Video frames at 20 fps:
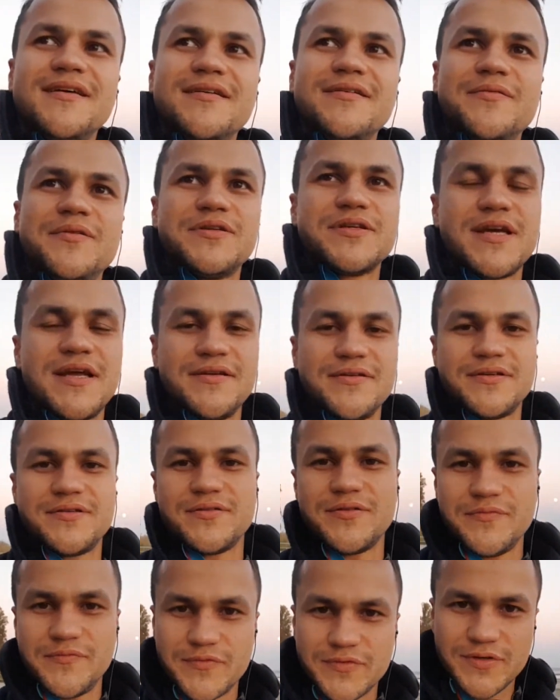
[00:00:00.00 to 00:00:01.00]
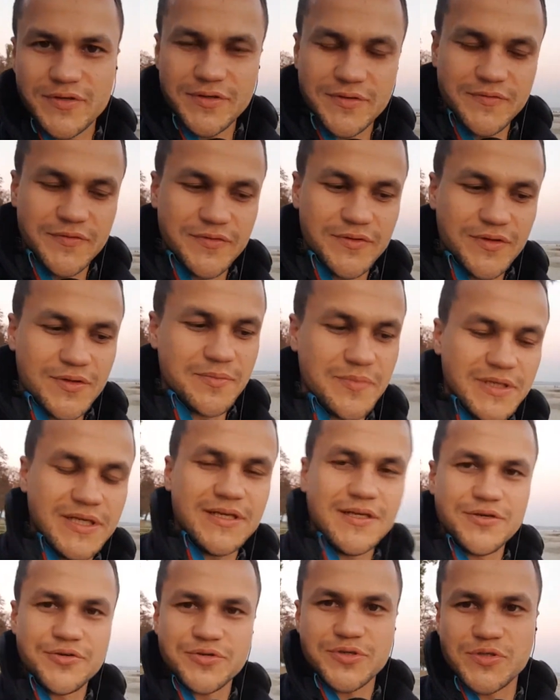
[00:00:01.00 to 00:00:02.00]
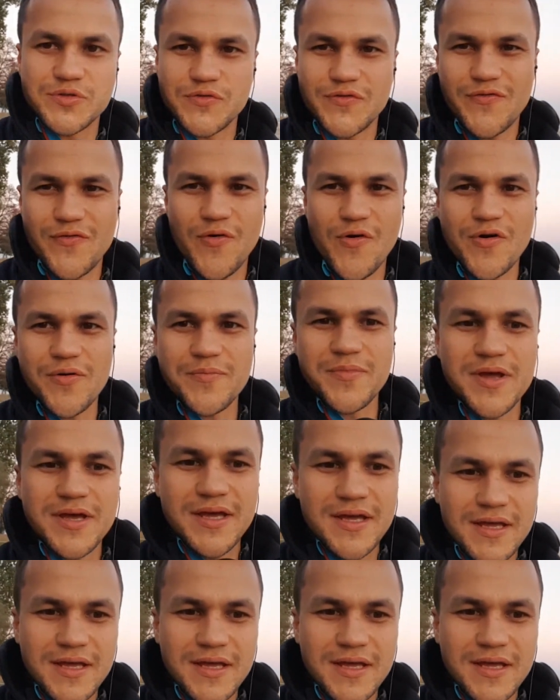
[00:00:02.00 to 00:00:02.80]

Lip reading: which can completely transform,